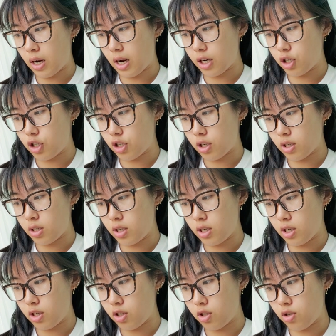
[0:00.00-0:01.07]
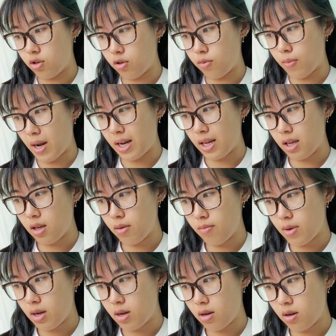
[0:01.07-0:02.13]
I just need to do my
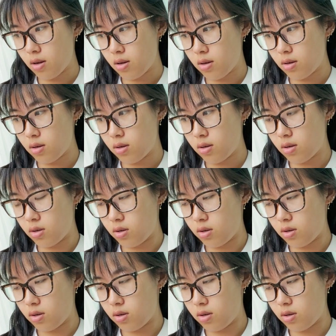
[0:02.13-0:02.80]
email,